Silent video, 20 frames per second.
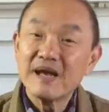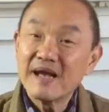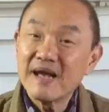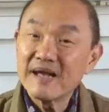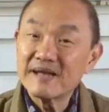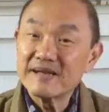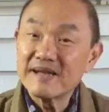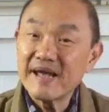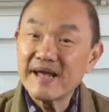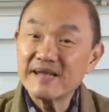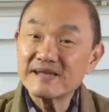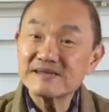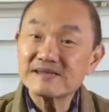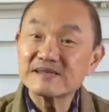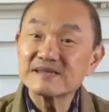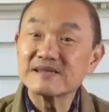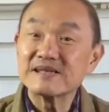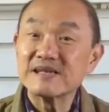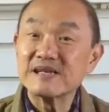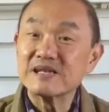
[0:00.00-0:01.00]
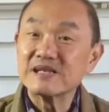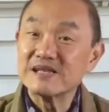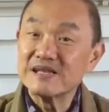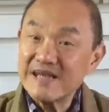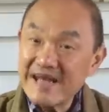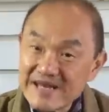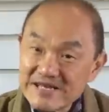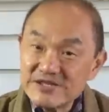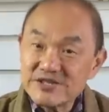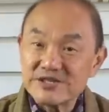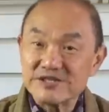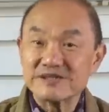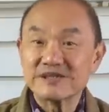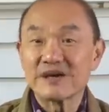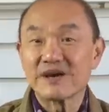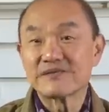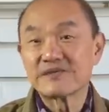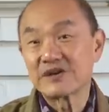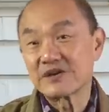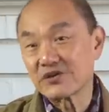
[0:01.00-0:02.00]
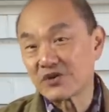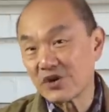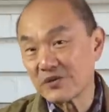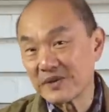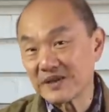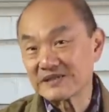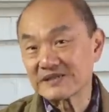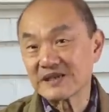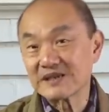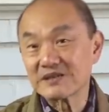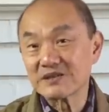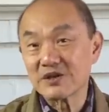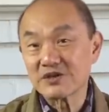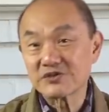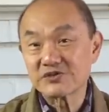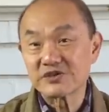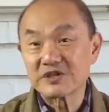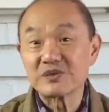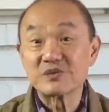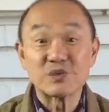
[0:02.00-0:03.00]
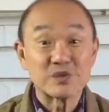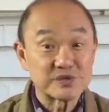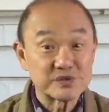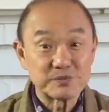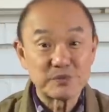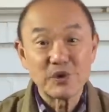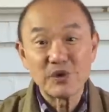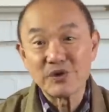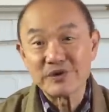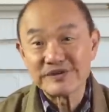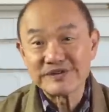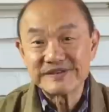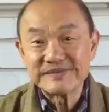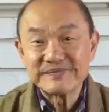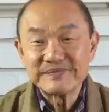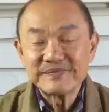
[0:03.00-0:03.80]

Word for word: And hence, the legend of the Chromexcel lottery was born.